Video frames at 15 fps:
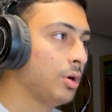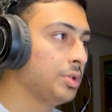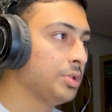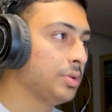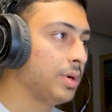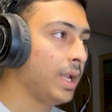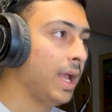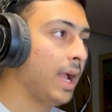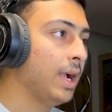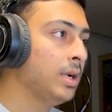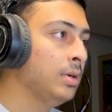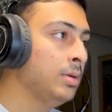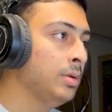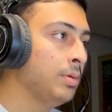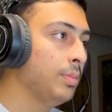Okay, so
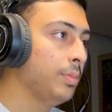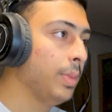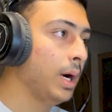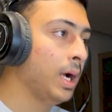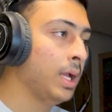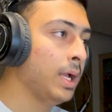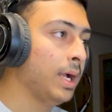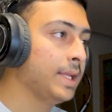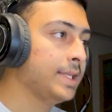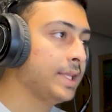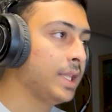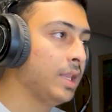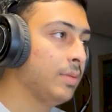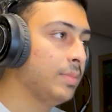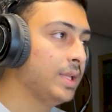tag by ice
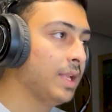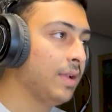cream